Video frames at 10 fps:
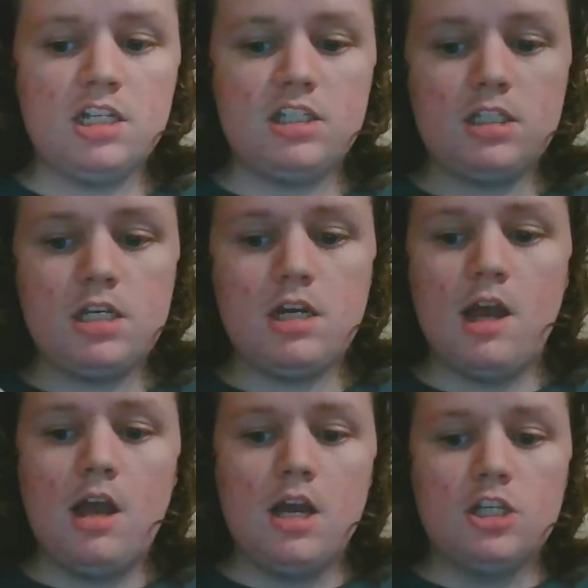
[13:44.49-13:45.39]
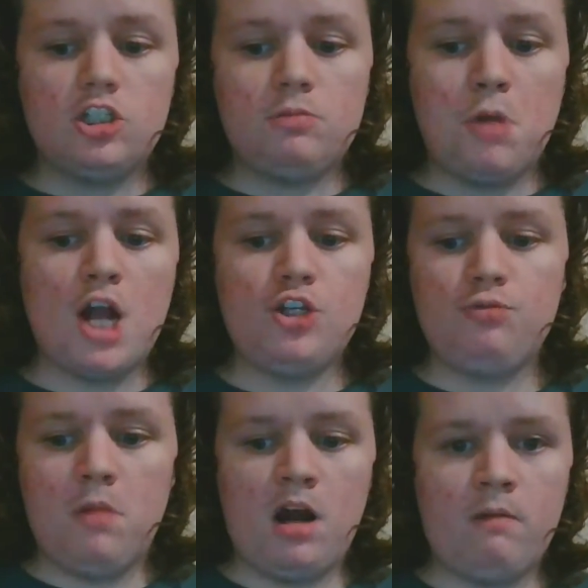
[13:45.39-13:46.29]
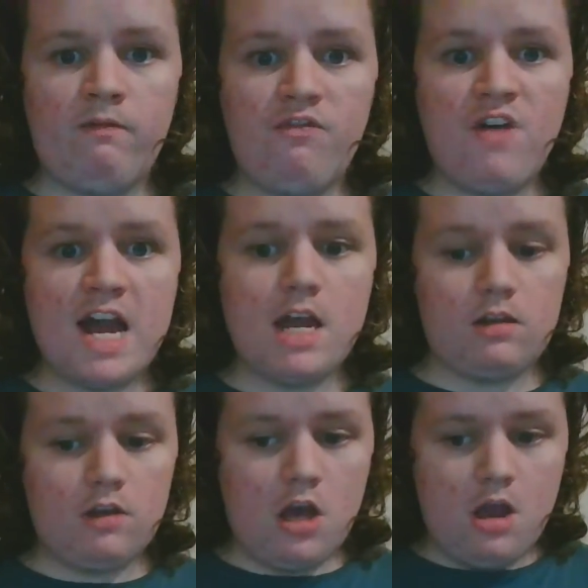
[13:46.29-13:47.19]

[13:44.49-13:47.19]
see SpongeBob fight